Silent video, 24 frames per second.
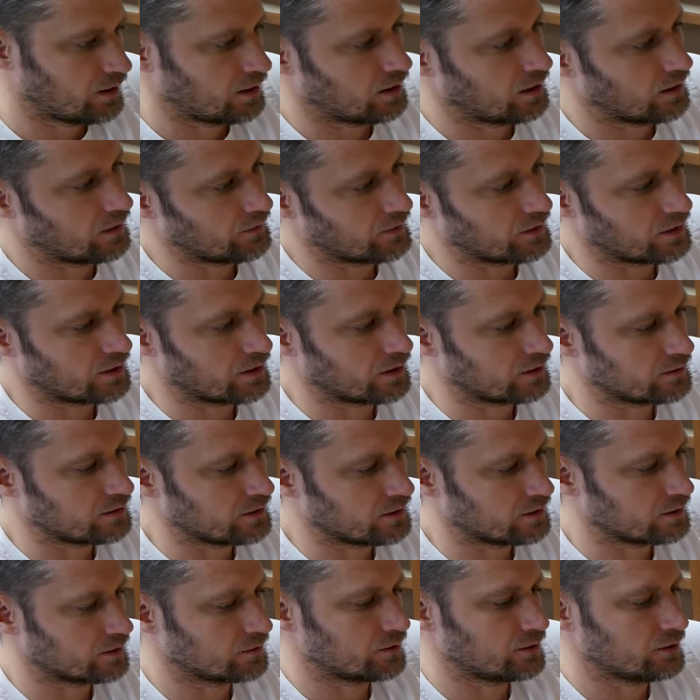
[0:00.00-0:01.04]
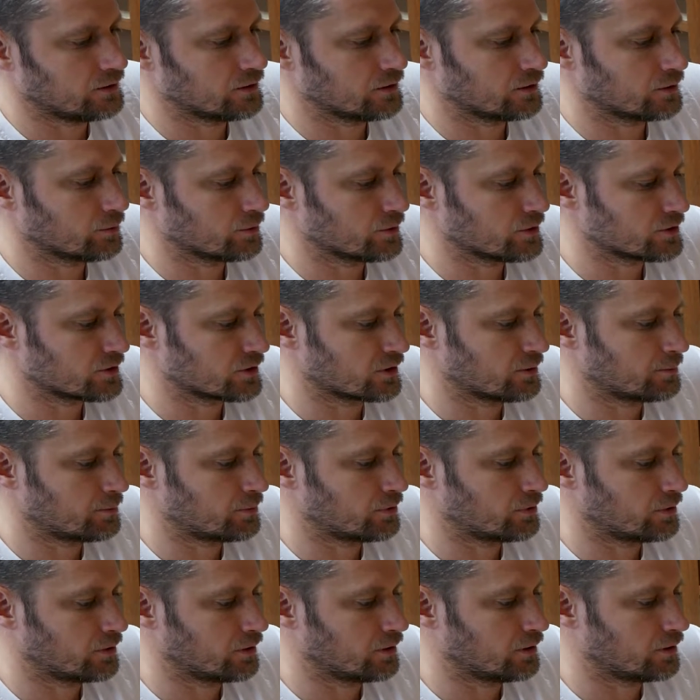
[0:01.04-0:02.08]
And then on the end of here, we're just going to
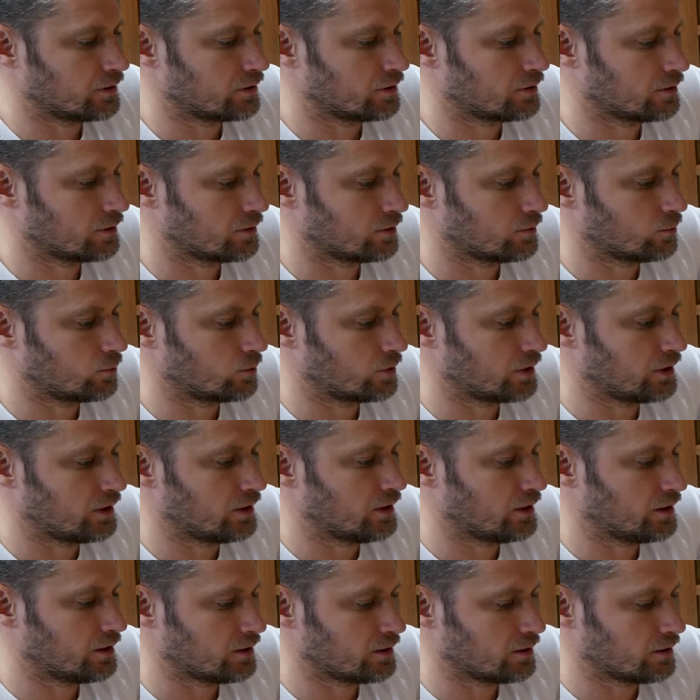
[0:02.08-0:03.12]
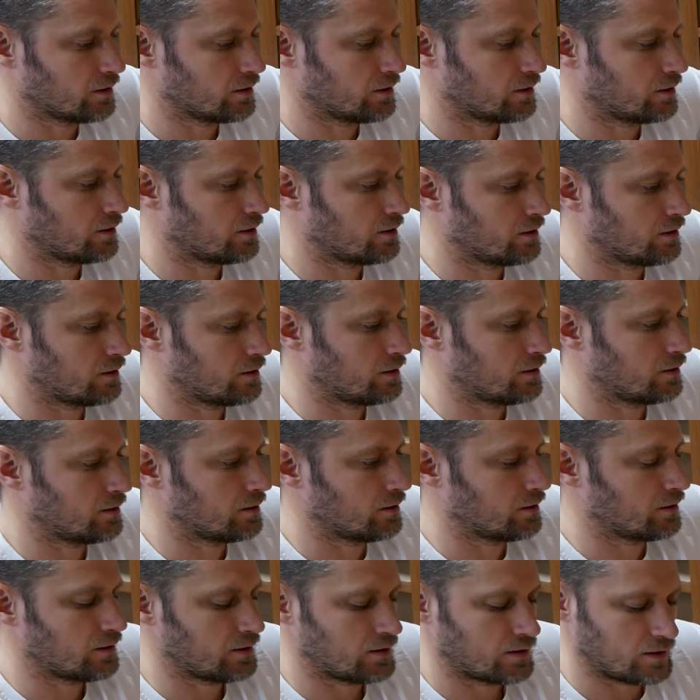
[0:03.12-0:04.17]
put one nut,
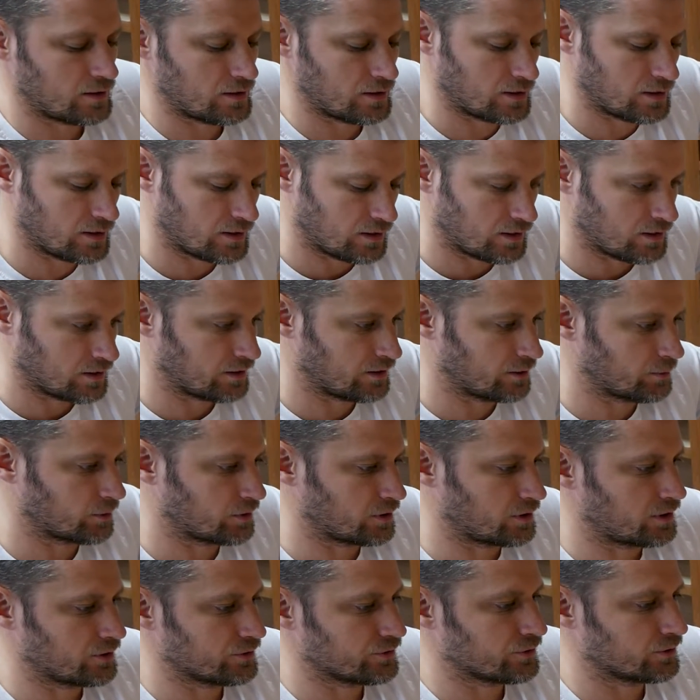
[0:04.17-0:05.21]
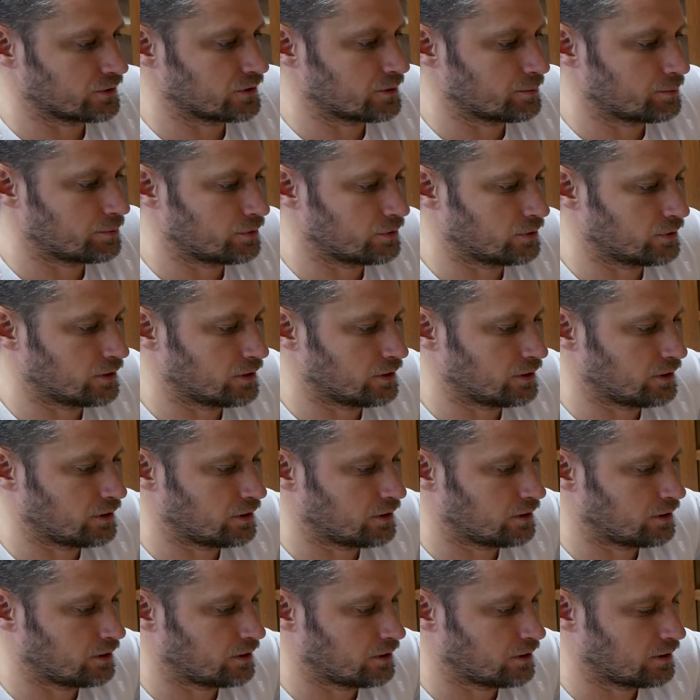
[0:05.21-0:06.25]
and then we're also going to put
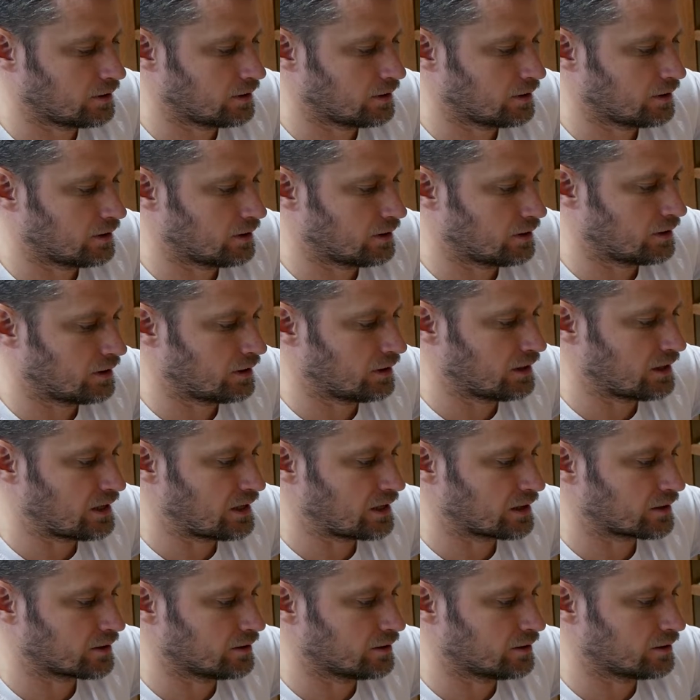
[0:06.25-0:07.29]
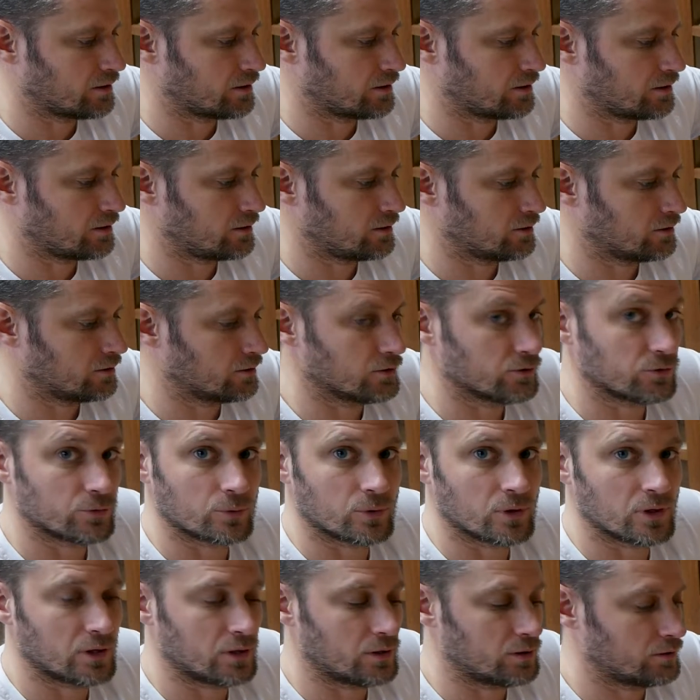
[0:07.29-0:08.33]
a lock nut on here as
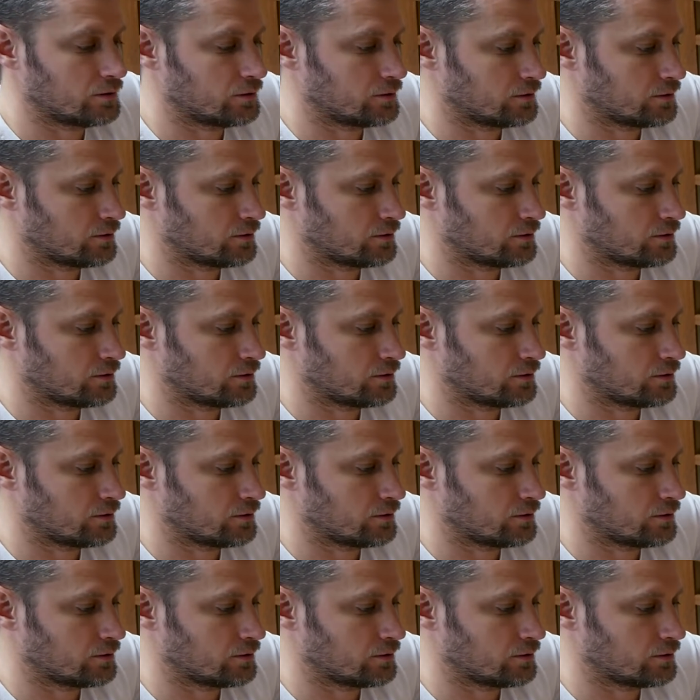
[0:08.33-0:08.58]
well.